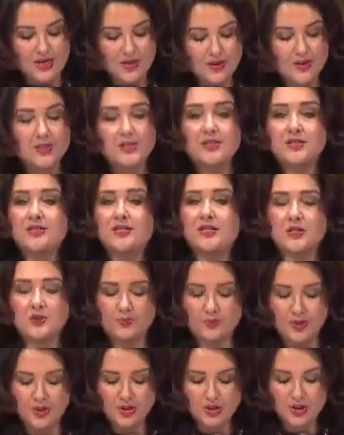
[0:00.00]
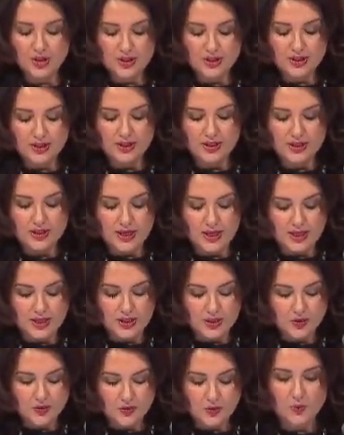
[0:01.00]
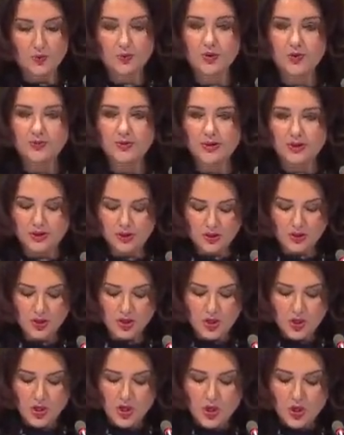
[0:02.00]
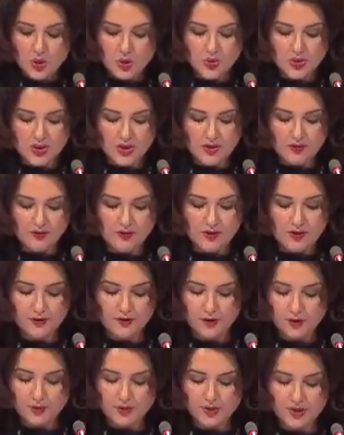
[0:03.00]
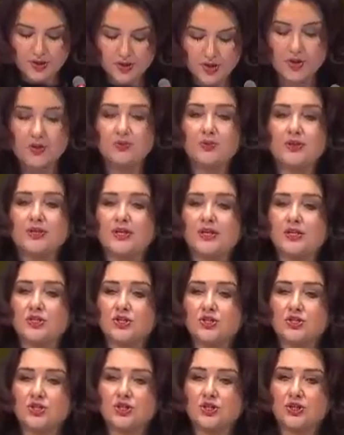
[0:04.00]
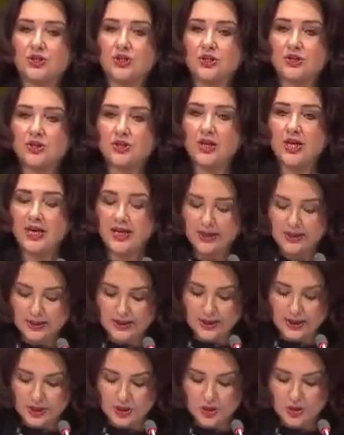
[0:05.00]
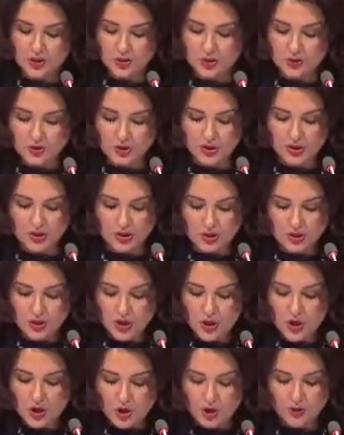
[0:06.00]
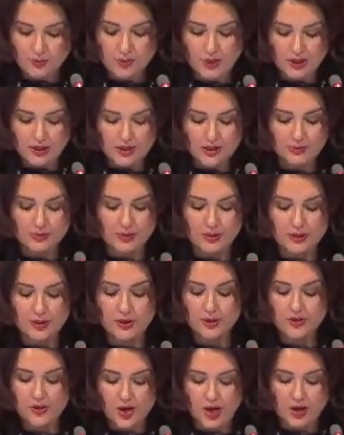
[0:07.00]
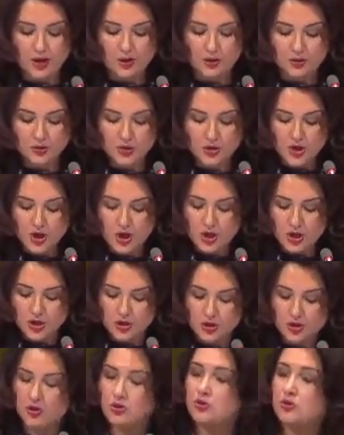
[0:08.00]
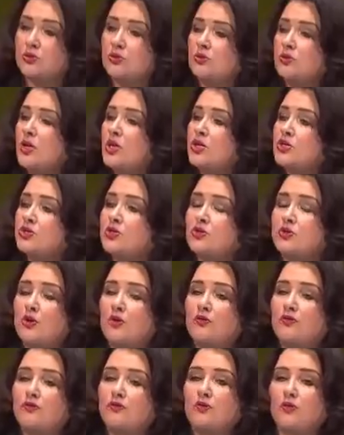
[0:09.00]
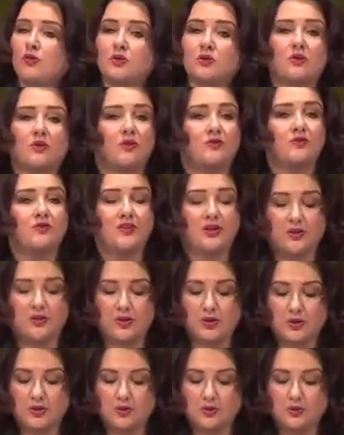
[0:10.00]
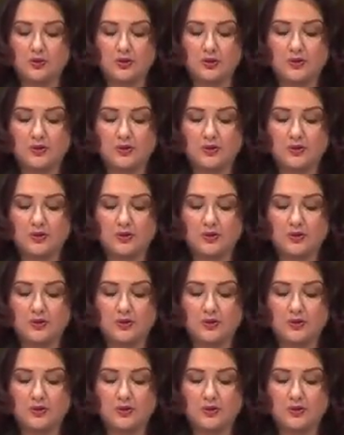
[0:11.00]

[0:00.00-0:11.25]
This is especially the case for women who suffer from discrimination and exclusion on multiple grounds due to no fault of their own.